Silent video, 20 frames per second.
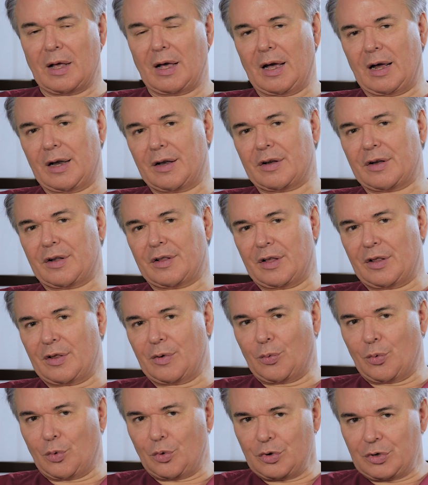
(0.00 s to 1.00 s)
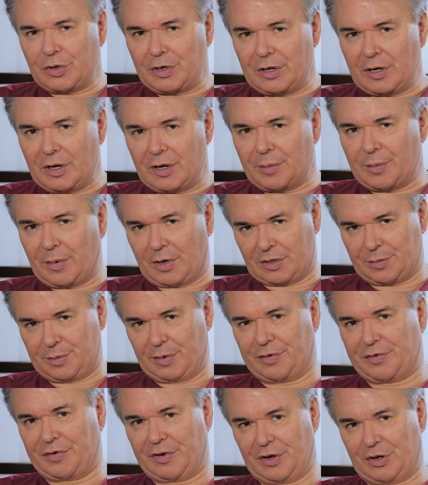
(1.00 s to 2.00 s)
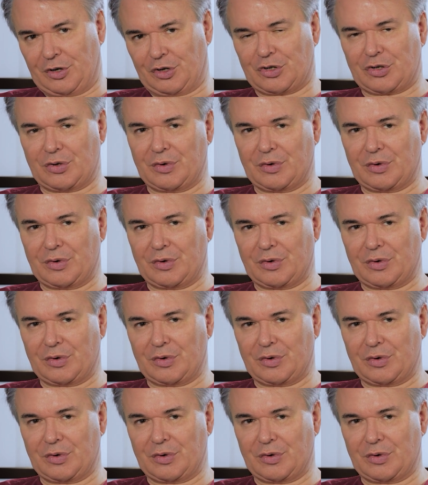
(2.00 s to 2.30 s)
and then the wound healing must be finished.